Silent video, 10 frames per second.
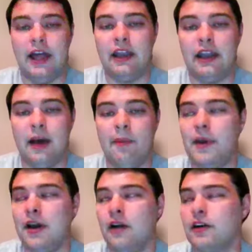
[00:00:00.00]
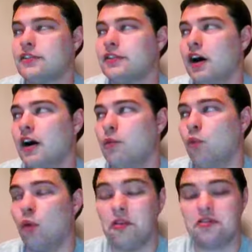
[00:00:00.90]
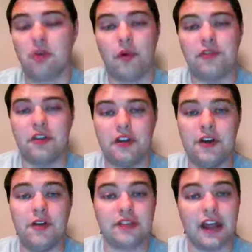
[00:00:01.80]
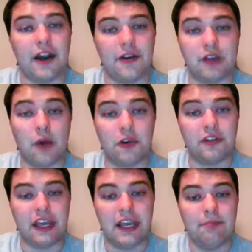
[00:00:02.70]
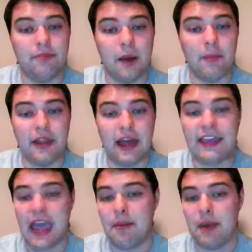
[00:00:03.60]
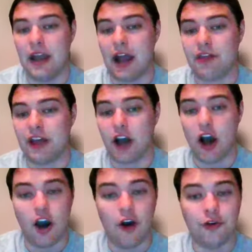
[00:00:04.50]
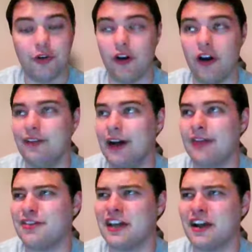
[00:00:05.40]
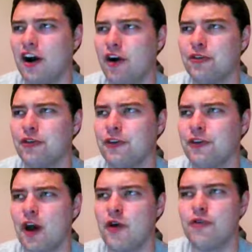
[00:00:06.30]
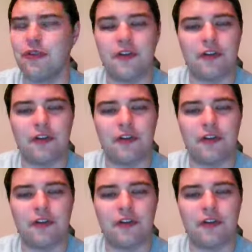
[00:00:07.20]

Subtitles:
and I'm gonna be honest. One of the stories of the year is that Arizona team. I mean, they came in. I think under over